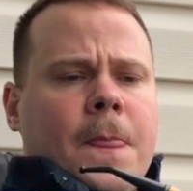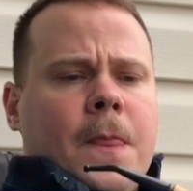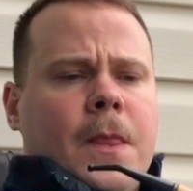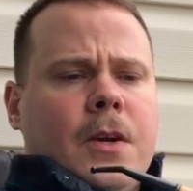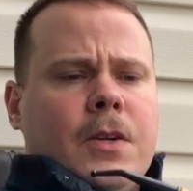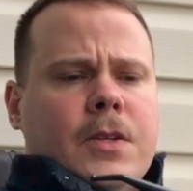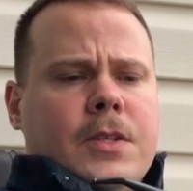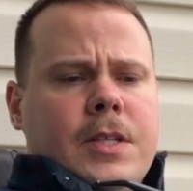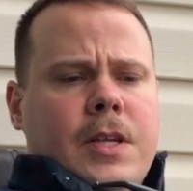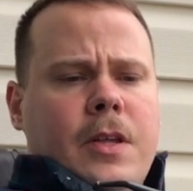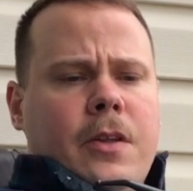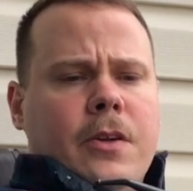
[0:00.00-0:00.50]

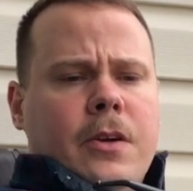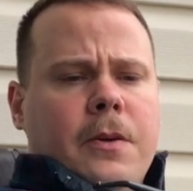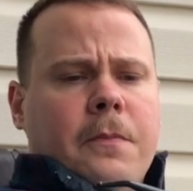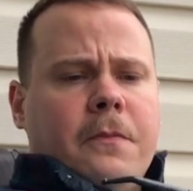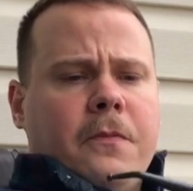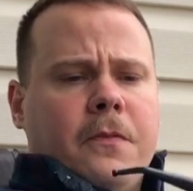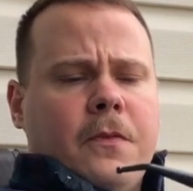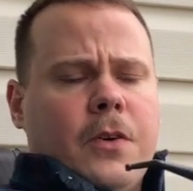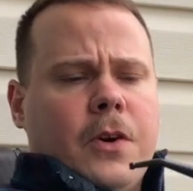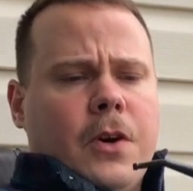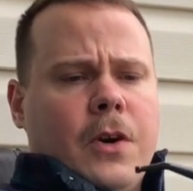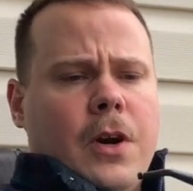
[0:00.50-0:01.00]
They're selling them
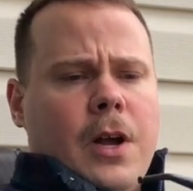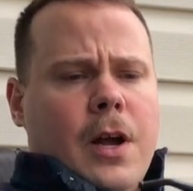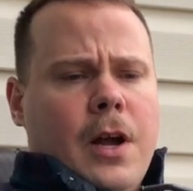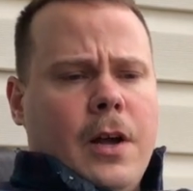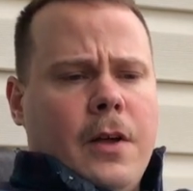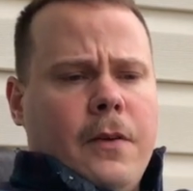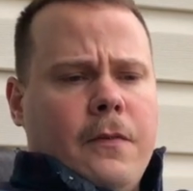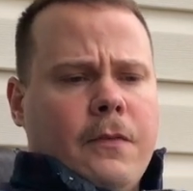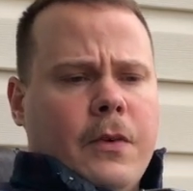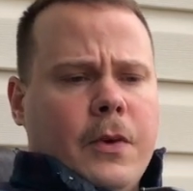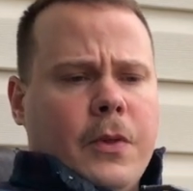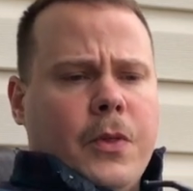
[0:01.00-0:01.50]

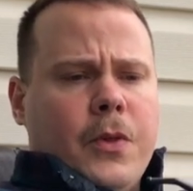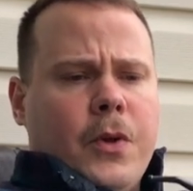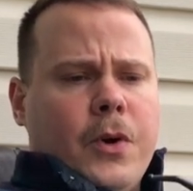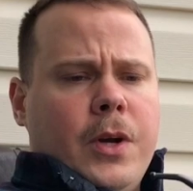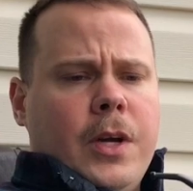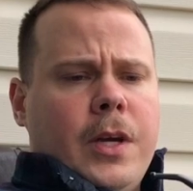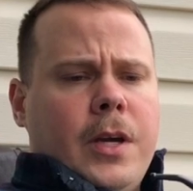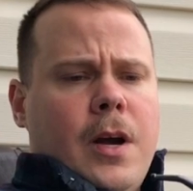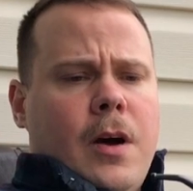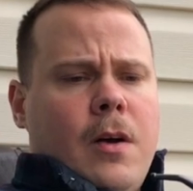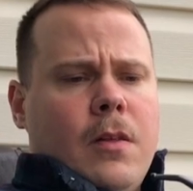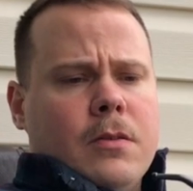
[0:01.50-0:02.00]
for
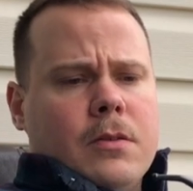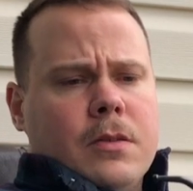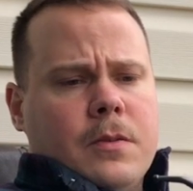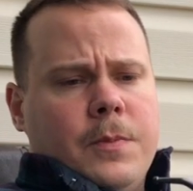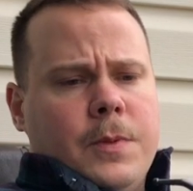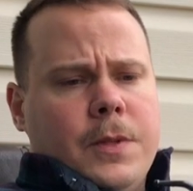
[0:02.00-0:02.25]
$30,